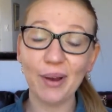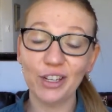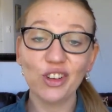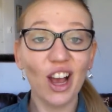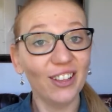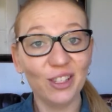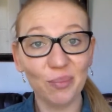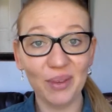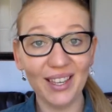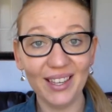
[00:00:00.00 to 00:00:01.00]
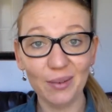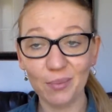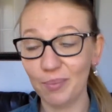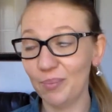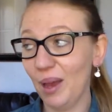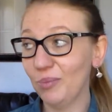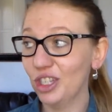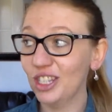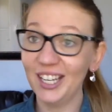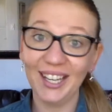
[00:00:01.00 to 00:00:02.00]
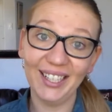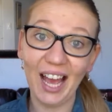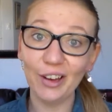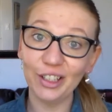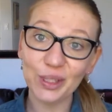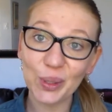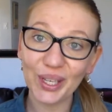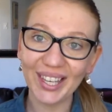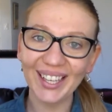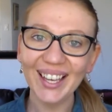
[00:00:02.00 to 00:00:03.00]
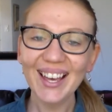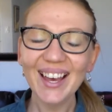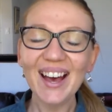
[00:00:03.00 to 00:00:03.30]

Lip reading: I try to be. I'm just sitting down and talking.